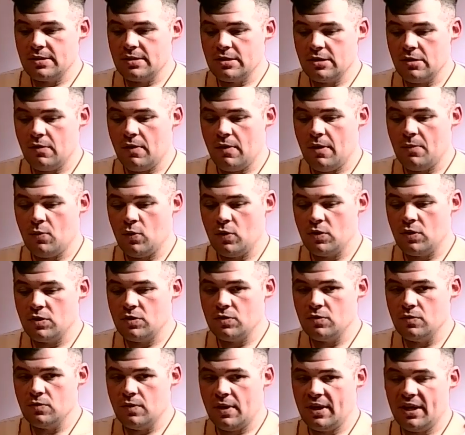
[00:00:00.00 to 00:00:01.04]
So I
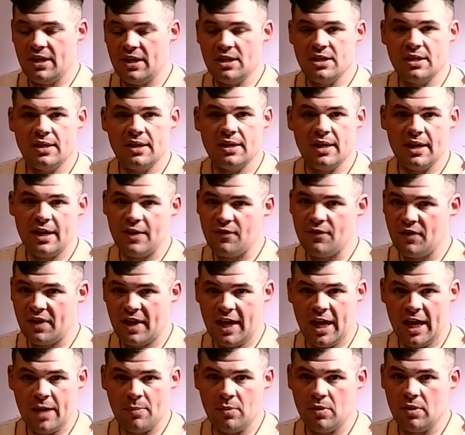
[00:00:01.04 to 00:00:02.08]
need to get a
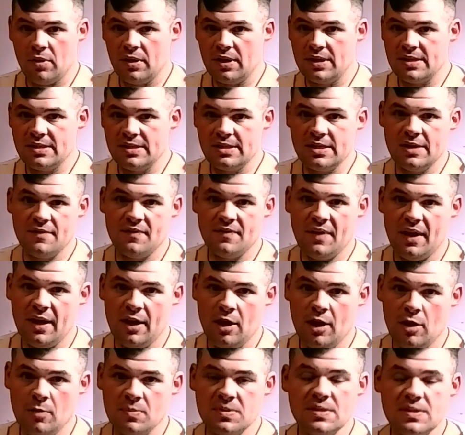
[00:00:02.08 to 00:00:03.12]
different cable and see if
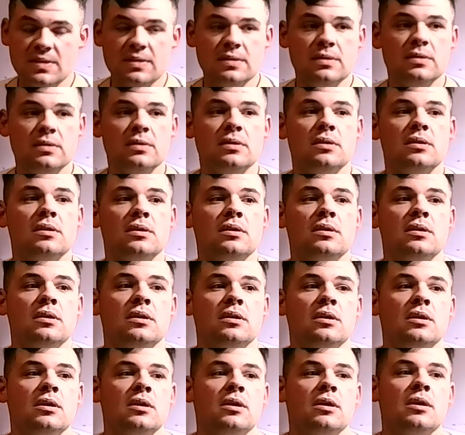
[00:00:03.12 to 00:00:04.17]
that helps.
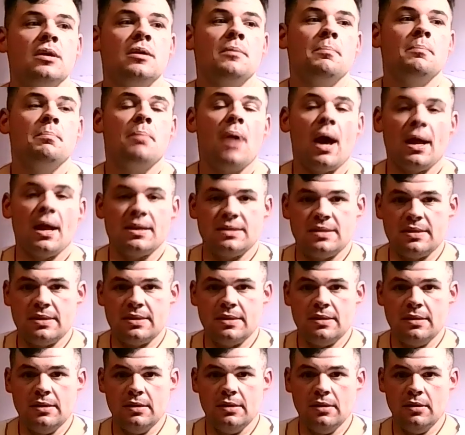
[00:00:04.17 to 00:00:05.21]

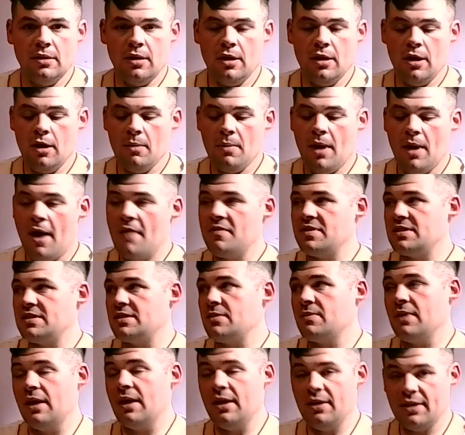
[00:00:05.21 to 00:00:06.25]
But
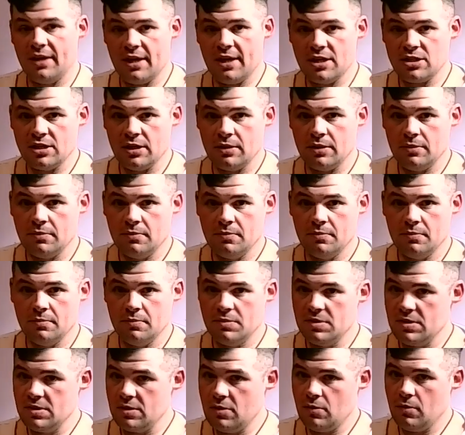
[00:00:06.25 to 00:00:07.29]
obviously, we're not in the kitchen,
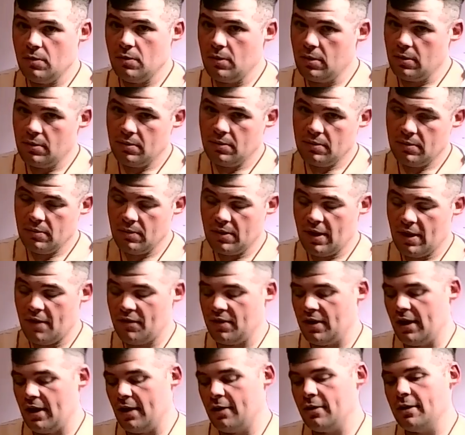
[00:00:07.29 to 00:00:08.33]
so we're
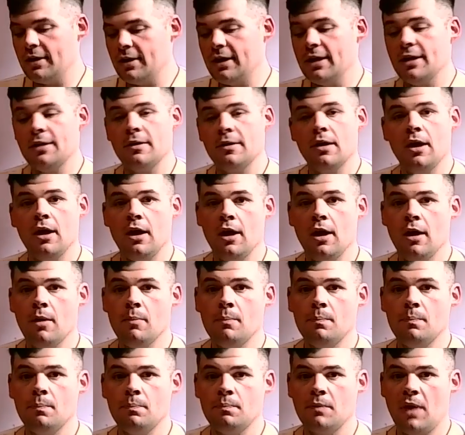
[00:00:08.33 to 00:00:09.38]
definitely not cooking.
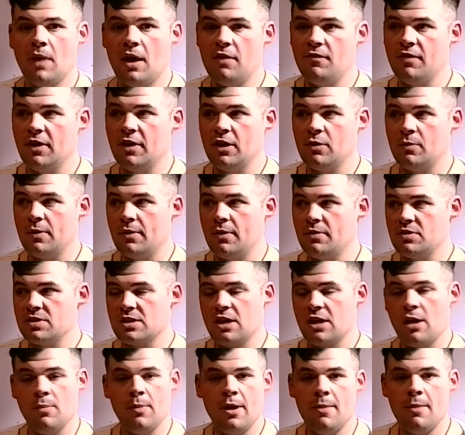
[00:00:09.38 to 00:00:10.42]
I figured we
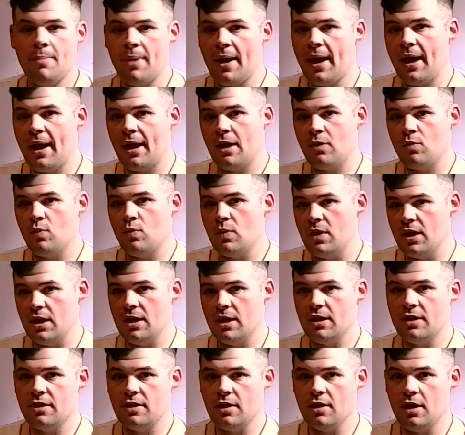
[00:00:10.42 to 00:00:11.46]
would just come right back
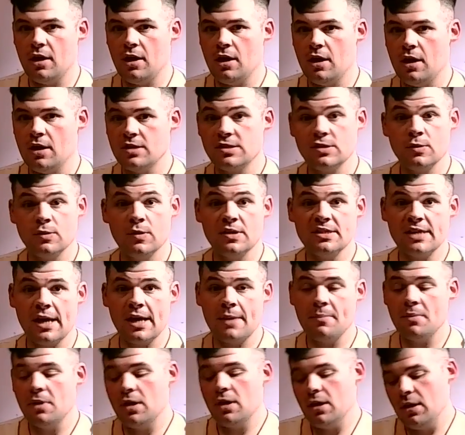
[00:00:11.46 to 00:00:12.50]
with story
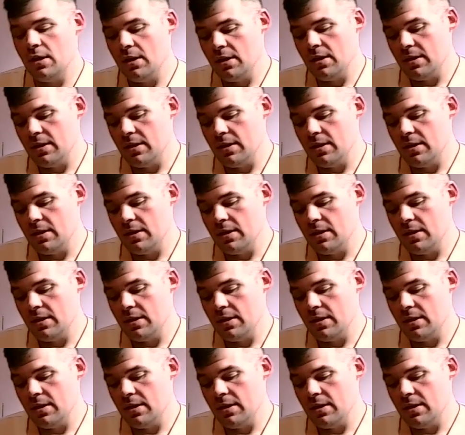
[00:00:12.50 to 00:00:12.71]
time.